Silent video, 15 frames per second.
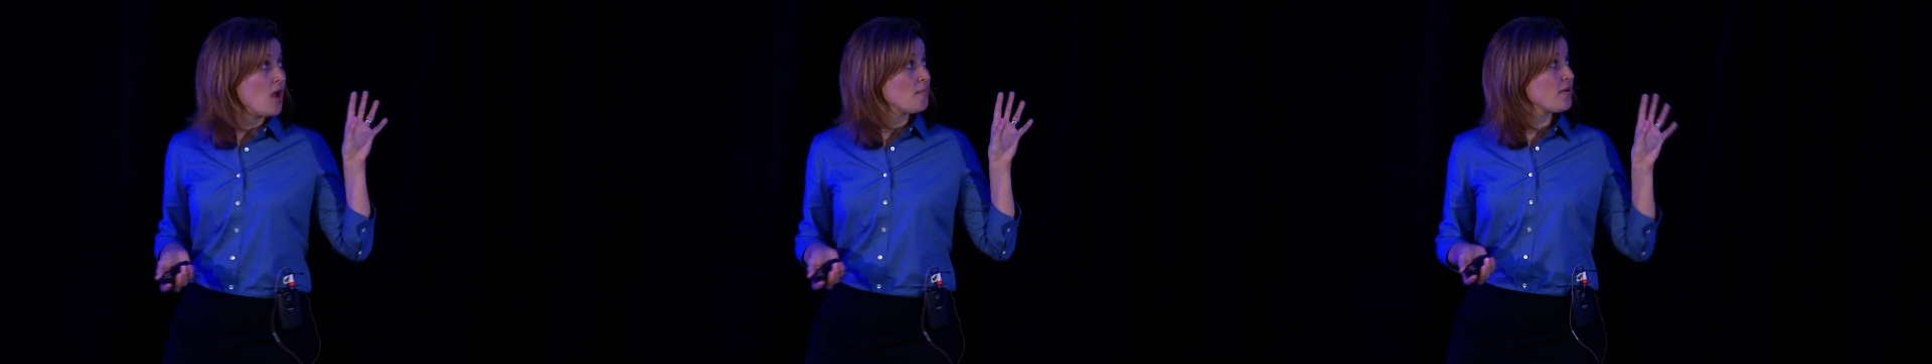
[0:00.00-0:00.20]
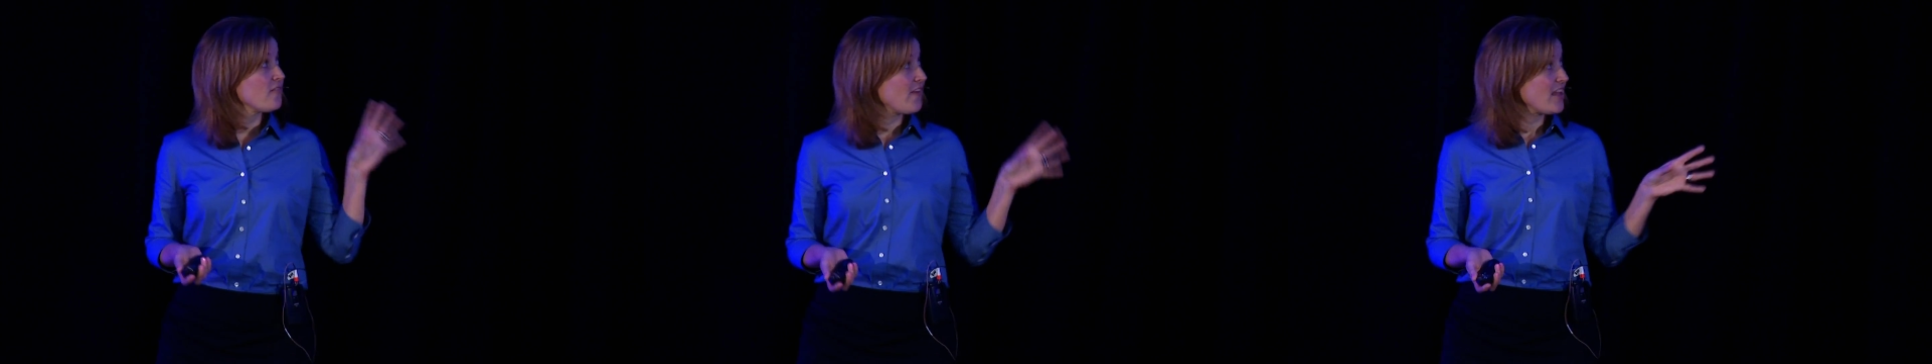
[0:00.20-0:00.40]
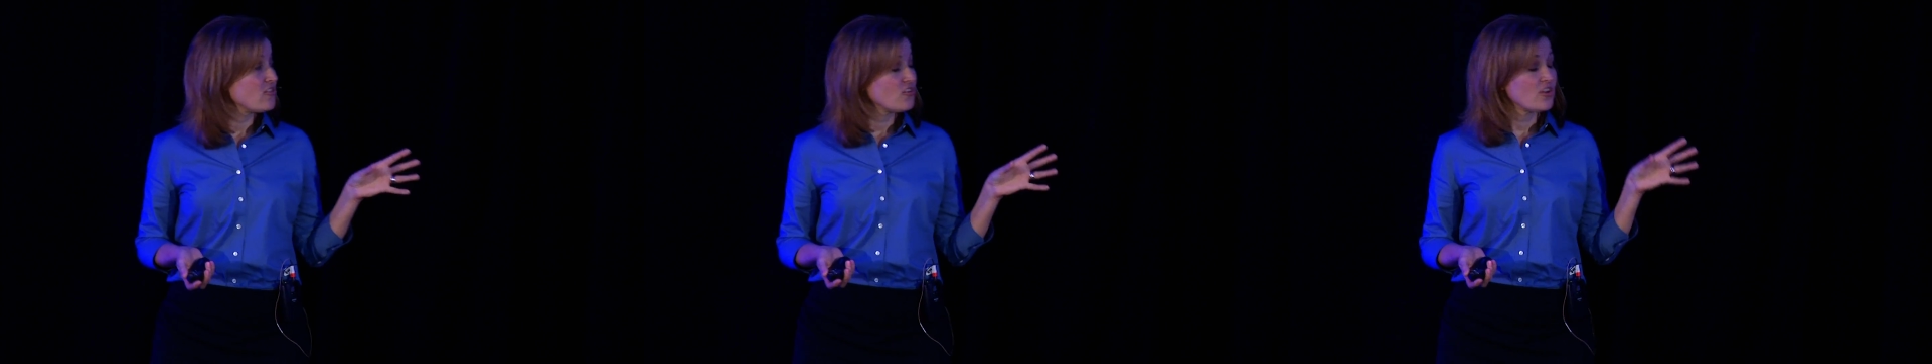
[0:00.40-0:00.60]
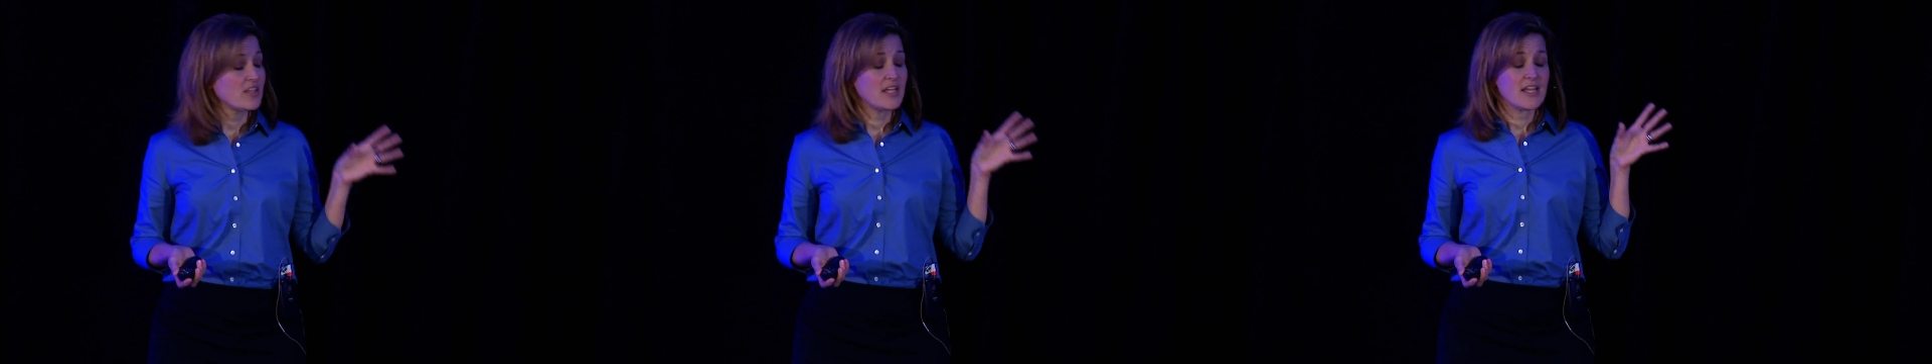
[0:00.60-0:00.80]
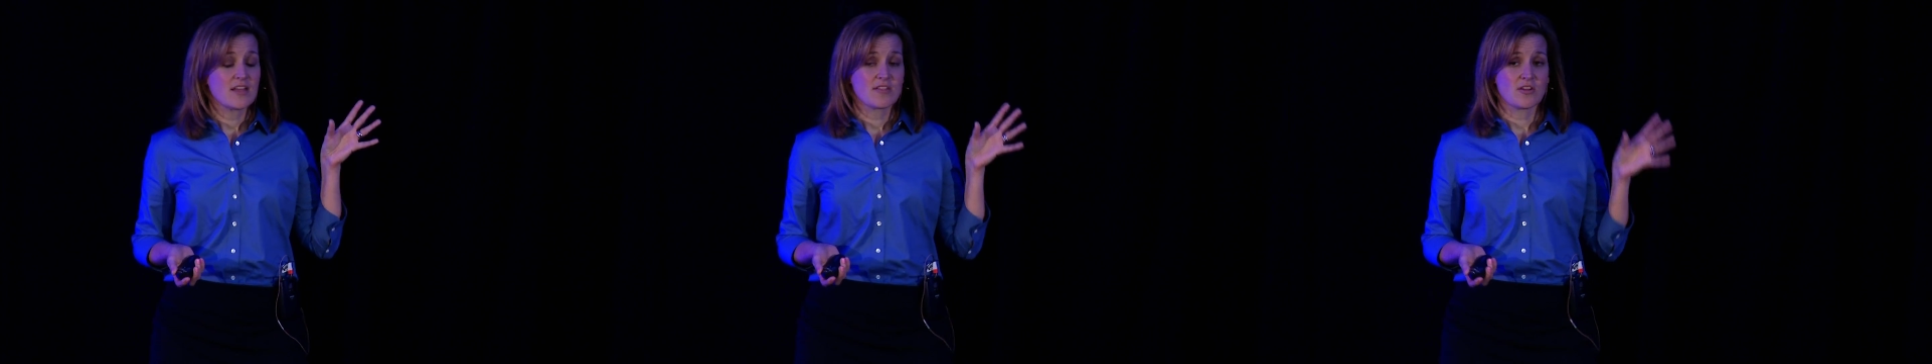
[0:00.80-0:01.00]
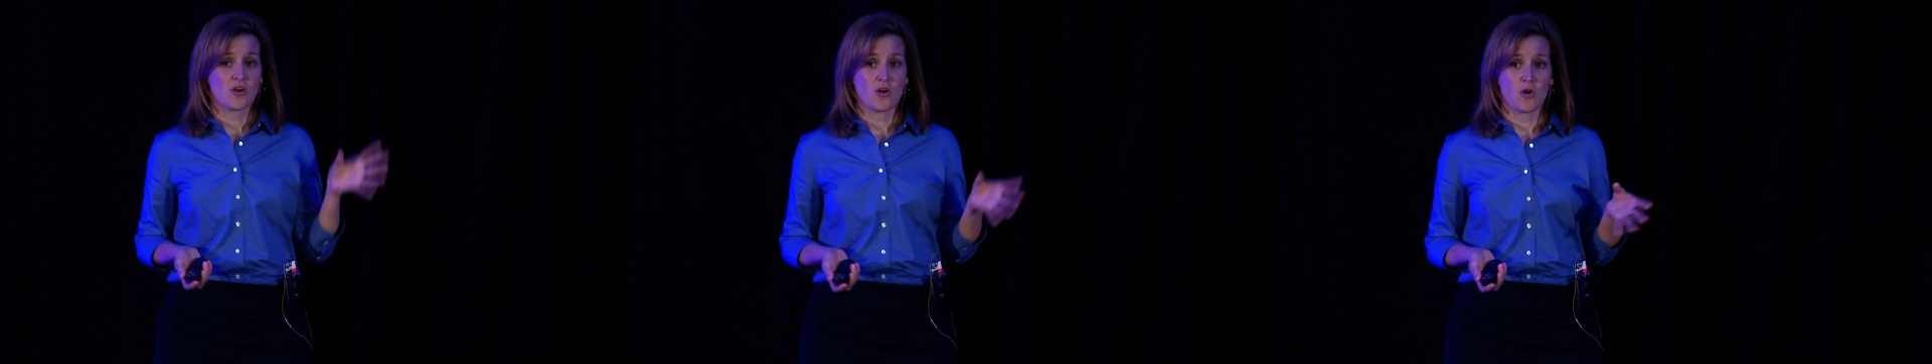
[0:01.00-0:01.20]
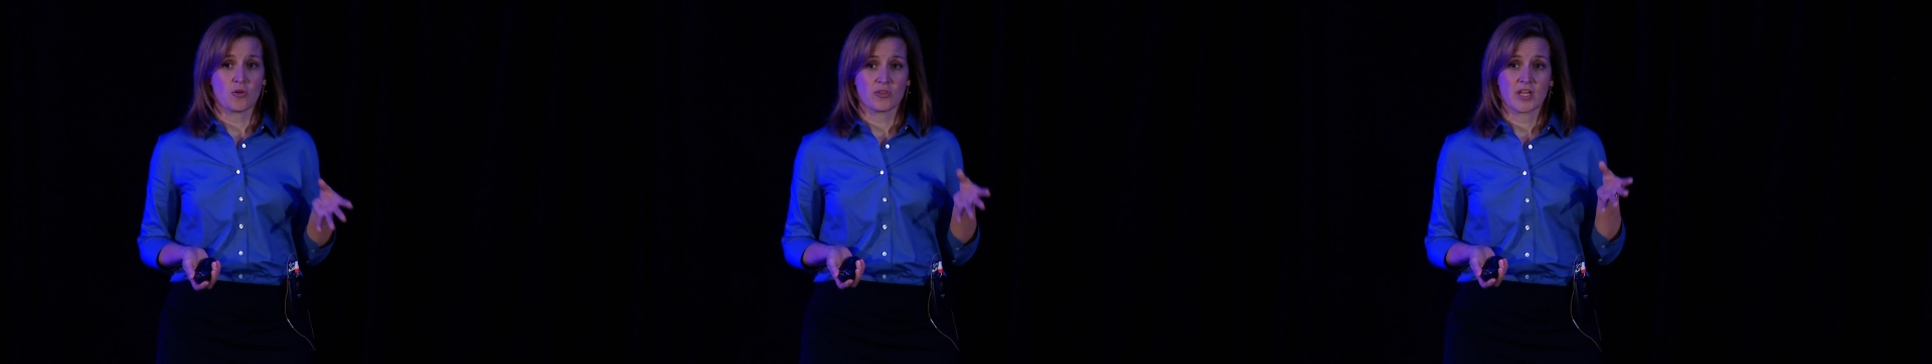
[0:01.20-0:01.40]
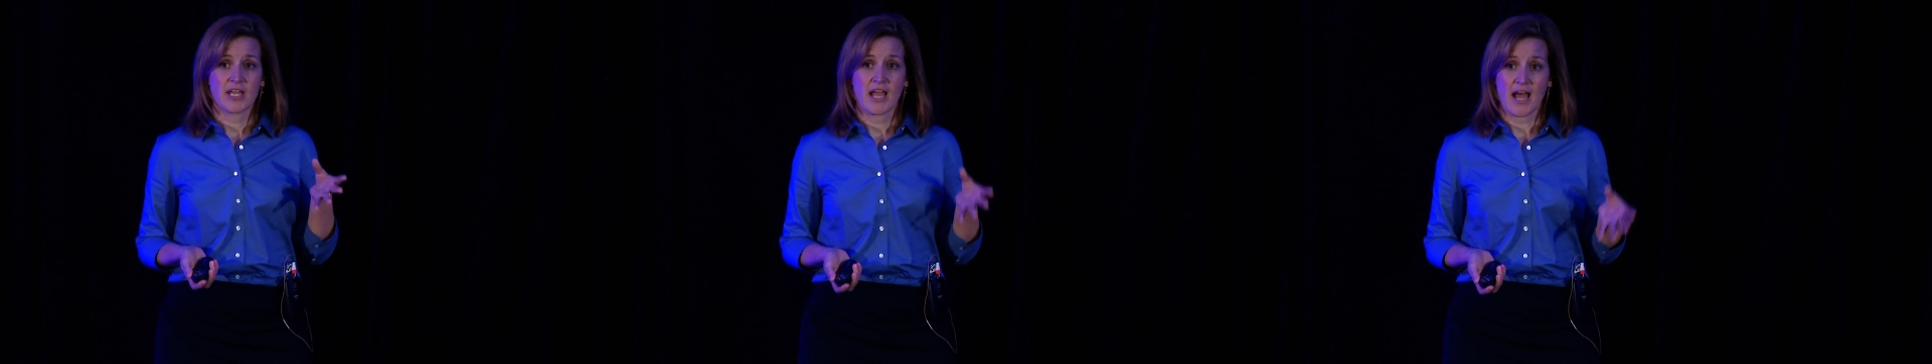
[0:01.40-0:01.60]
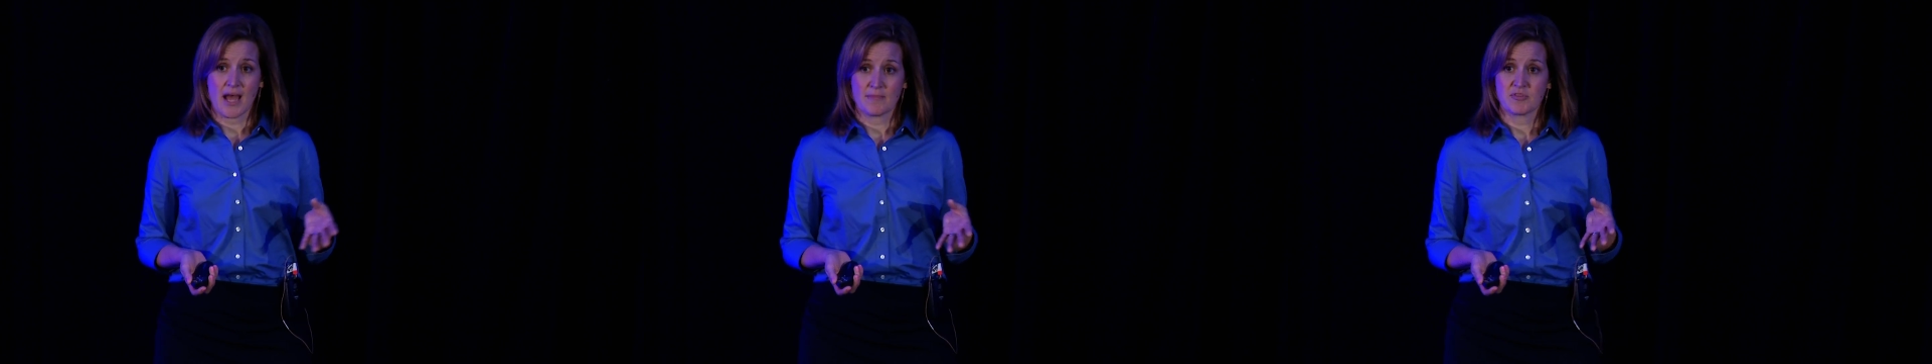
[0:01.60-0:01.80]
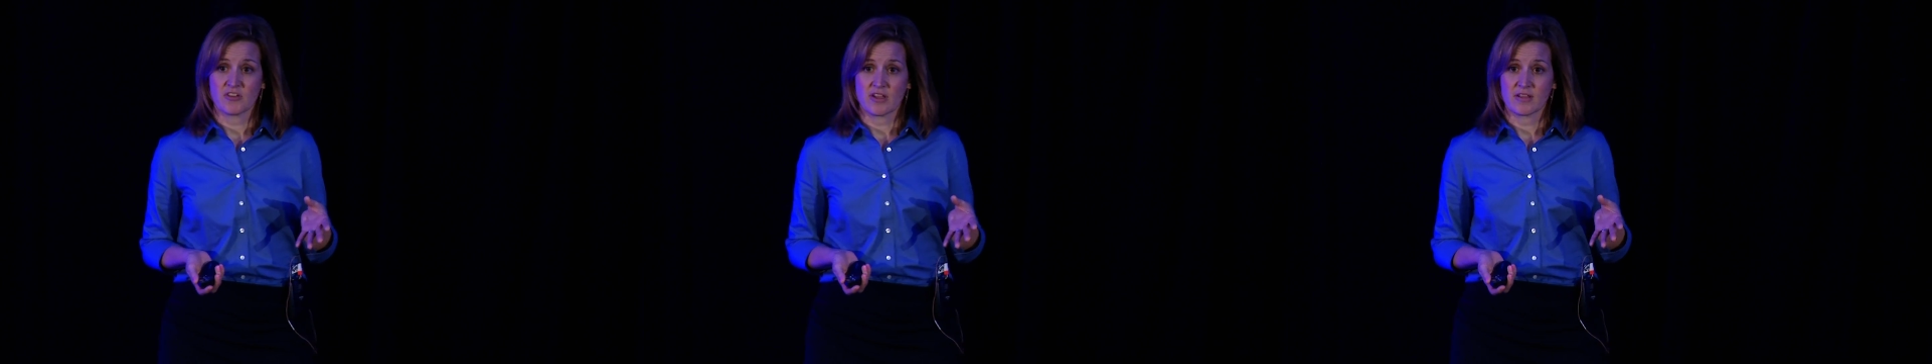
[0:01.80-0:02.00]
Prevention is their only
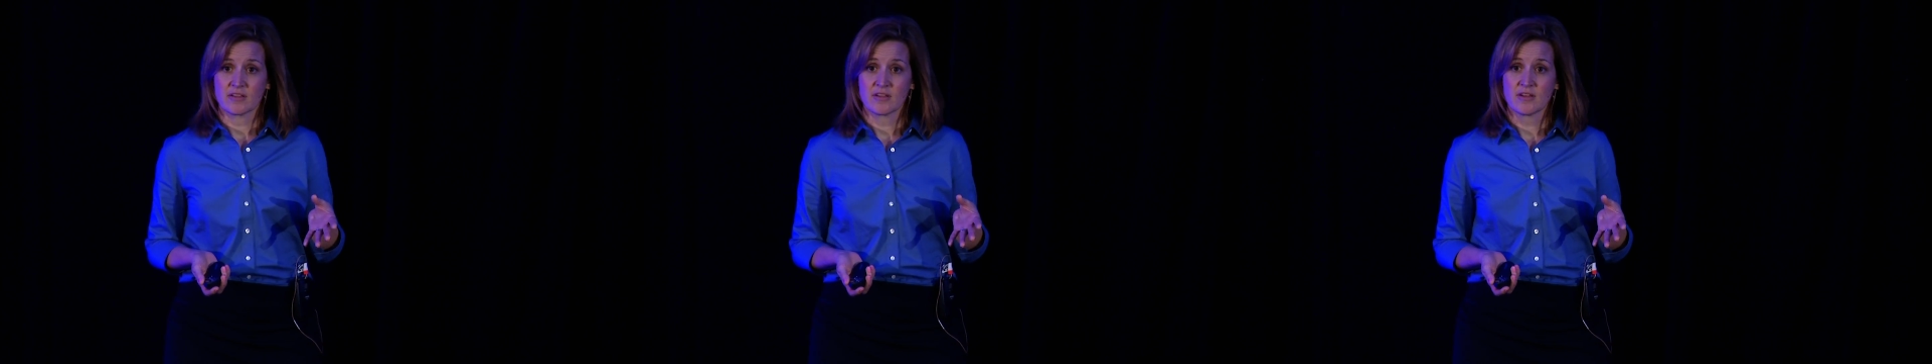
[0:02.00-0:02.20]
option.